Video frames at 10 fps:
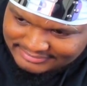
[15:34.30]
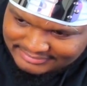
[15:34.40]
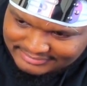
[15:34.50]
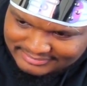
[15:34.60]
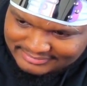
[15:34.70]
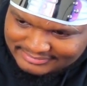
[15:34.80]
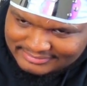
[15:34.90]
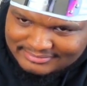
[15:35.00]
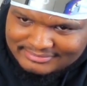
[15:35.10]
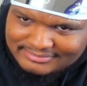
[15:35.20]

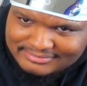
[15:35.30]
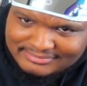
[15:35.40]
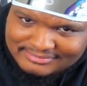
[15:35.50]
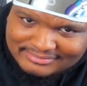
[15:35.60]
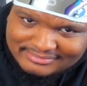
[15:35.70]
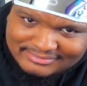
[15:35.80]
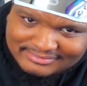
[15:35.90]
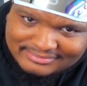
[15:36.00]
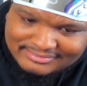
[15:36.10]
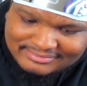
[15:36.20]

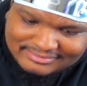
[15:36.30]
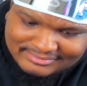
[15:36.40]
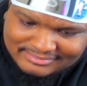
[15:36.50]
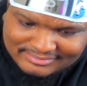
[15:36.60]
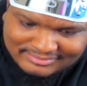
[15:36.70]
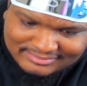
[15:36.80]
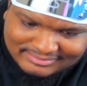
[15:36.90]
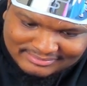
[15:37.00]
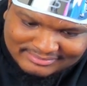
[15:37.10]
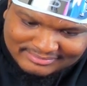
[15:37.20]

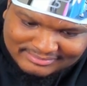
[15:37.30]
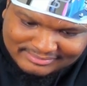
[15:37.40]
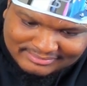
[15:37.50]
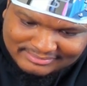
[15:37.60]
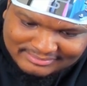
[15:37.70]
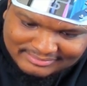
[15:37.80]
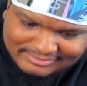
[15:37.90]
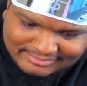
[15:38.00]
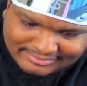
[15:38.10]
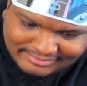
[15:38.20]

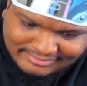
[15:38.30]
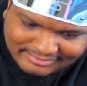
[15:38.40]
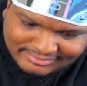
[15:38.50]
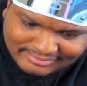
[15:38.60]
No words are spoken by the person on screen.